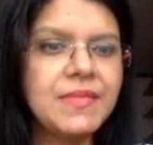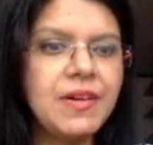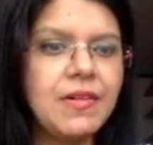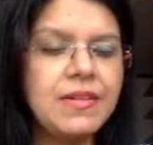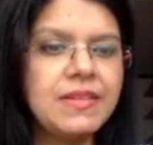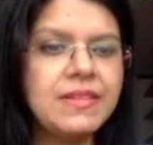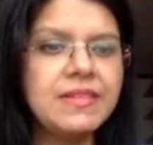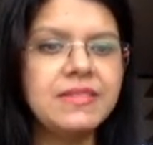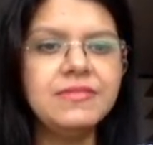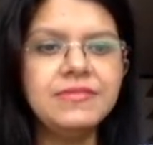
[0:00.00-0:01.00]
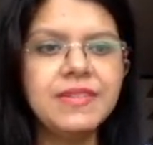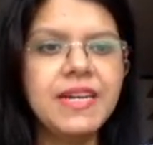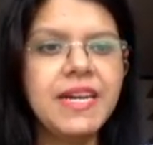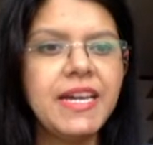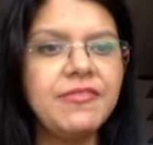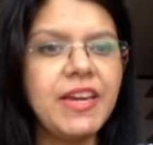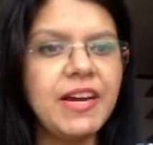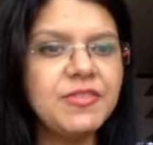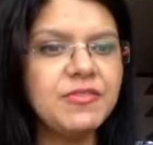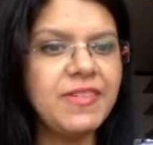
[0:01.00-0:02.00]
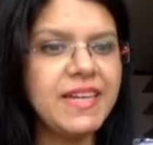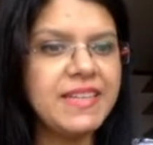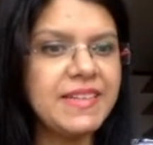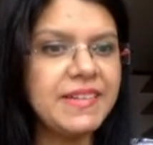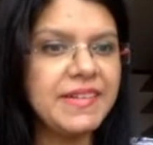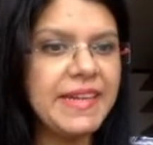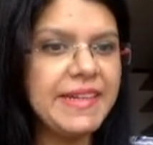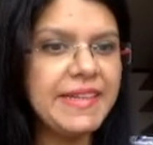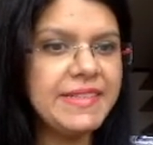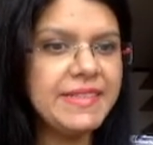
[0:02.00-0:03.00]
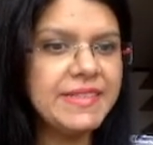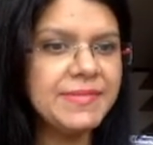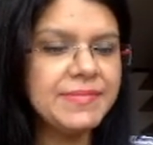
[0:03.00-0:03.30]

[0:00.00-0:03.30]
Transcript: on the curve. If you have to find the gradient